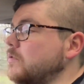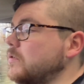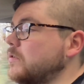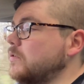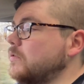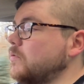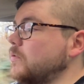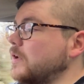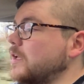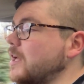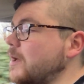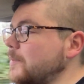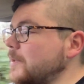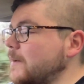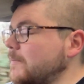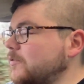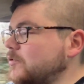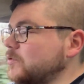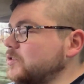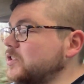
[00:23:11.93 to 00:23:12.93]
We're coming
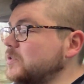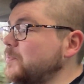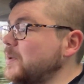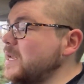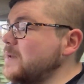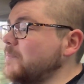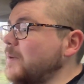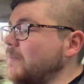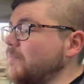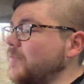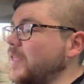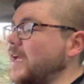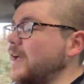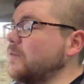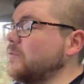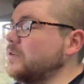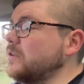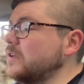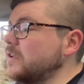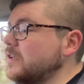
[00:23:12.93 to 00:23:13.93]
up to a speed bump
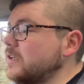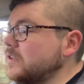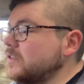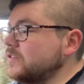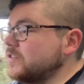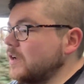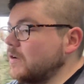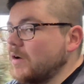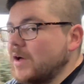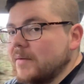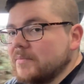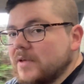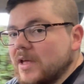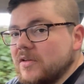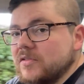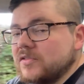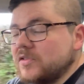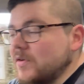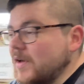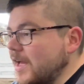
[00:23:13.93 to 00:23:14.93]
now, so I'm
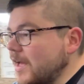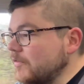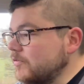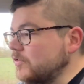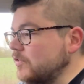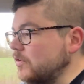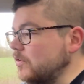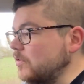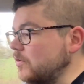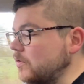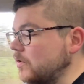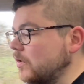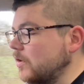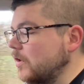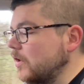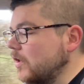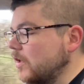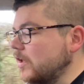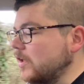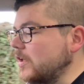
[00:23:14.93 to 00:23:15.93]
going to have to,
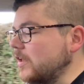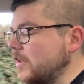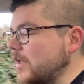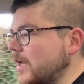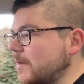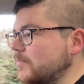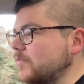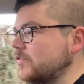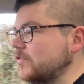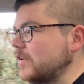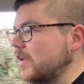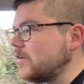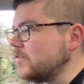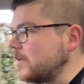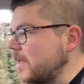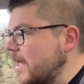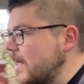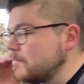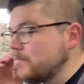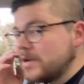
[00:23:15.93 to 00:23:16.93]
slow
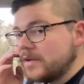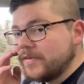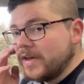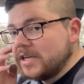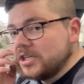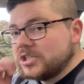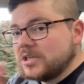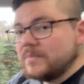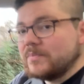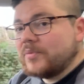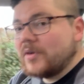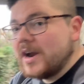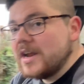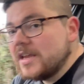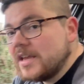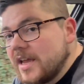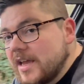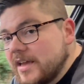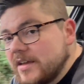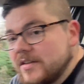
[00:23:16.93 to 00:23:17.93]
down. Bit of engine
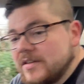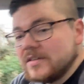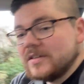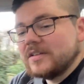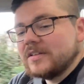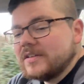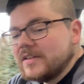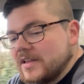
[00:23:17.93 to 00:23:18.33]
braking.